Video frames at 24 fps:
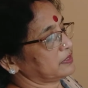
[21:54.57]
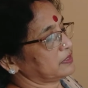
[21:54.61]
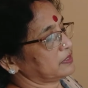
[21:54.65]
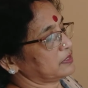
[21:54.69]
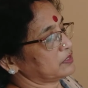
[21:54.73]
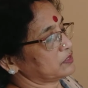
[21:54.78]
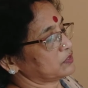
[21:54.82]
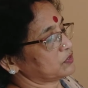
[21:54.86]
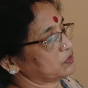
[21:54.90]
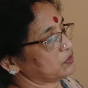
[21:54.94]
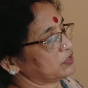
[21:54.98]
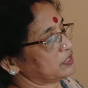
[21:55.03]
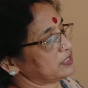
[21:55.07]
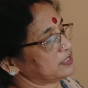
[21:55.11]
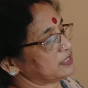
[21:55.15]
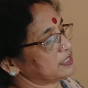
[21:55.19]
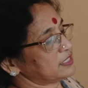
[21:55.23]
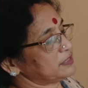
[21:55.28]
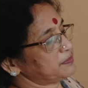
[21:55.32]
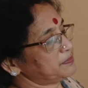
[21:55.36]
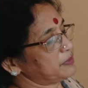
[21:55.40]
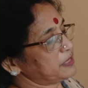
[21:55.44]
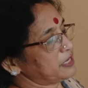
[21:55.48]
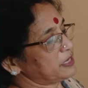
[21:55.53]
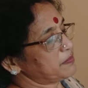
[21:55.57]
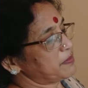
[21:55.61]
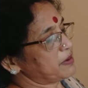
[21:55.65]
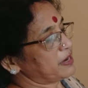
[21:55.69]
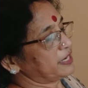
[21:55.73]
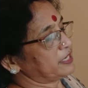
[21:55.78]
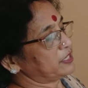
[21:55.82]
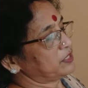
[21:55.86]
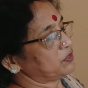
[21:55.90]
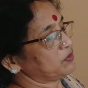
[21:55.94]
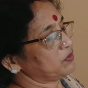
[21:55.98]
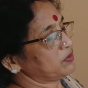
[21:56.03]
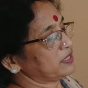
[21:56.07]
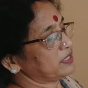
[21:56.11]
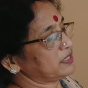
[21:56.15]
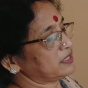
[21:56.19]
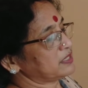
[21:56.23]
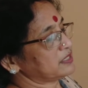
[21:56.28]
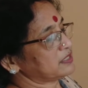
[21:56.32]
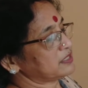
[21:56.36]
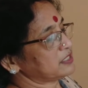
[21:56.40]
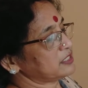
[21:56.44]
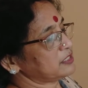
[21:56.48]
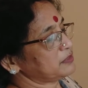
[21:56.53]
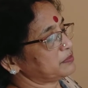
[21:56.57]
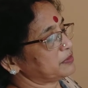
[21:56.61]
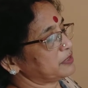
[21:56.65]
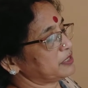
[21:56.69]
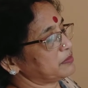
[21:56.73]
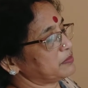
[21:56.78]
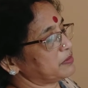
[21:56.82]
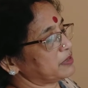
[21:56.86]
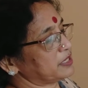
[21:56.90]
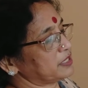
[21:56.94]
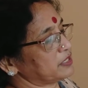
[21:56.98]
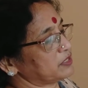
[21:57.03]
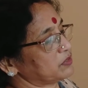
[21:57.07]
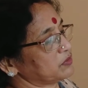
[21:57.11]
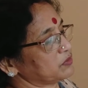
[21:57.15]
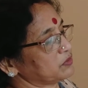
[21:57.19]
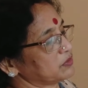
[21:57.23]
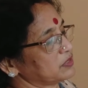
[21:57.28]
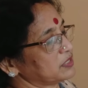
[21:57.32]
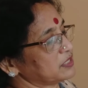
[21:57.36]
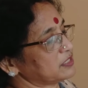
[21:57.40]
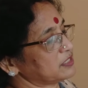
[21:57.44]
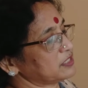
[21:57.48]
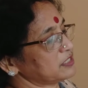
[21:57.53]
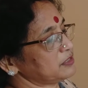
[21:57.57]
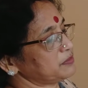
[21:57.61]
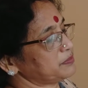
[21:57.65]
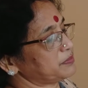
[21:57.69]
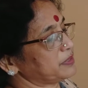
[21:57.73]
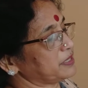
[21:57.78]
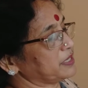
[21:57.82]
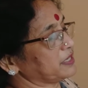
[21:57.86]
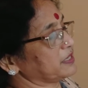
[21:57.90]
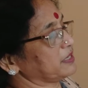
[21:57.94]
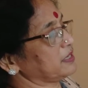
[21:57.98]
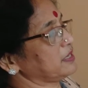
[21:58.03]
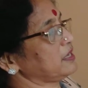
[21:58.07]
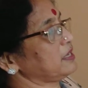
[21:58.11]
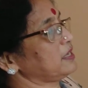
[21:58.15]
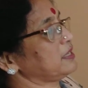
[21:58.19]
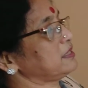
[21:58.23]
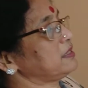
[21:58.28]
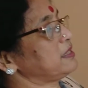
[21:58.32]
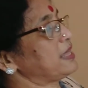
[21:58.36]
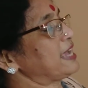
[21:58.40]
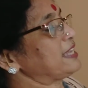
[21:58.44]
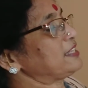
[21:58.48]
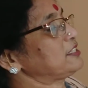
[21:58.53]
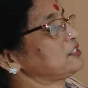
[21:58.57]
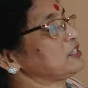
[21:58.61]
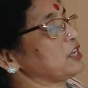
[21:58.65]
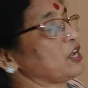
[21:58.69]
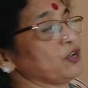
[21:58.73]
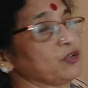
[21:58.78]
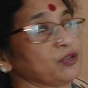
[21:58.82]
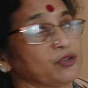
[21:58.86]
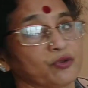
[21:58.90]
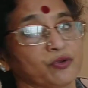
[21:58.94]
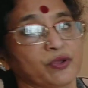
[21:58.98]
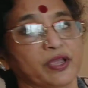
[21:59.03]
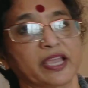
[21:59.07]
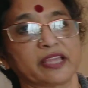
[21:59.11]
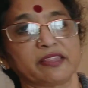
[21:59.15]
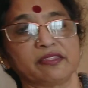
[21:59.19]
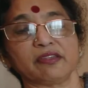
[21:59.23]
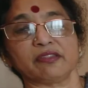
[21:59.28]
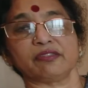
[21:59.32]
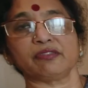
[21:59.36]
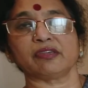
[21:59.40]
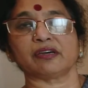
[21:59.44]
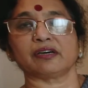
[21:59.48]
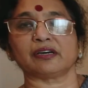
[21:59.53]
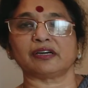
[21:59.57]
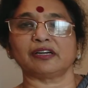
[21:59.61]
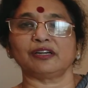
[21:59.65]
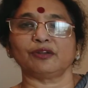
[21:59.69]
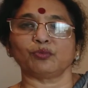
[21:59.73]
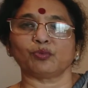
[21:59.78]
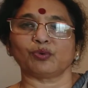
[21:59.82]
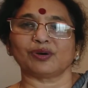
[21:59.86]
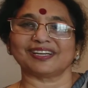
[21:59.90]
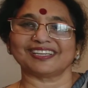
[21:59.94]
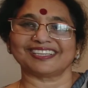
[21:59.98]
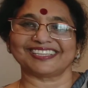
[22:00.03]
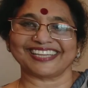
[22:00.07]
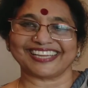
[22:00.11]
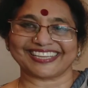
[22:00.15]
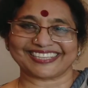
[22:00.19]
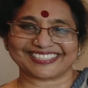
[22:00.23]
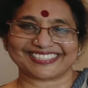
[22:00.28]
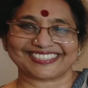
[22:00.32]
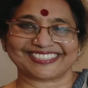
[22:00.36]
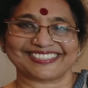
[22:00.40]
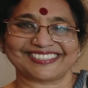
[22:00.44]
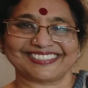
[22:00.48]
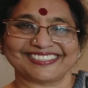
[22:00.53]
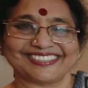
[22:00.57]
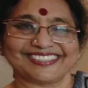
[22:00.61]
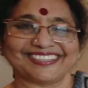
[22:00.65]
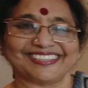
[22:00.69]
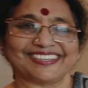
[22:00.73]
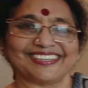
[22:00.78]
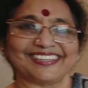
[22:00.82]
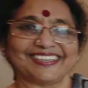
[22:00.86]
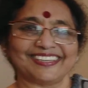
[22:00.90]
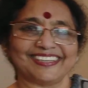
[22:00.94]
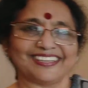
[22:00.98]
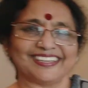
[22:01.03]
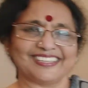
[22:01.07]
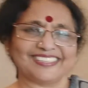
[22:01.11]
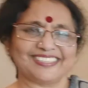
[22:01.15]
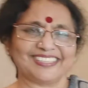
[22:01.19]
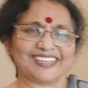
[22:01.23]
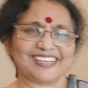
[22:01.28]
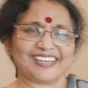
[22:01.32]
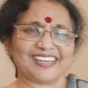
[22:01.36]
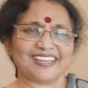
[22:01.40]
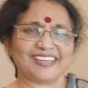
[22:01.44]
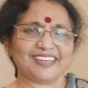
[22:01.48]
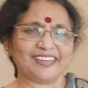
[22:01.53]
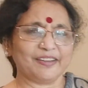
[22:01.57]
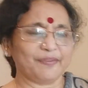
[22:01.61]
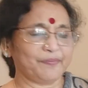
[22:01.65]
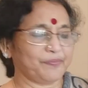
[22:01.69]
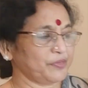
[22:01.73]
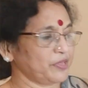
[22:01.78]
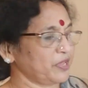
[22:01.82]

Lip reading: So this is B by 2 and this is B by 2. This is B. That's how you get the third vertex. Is it clear?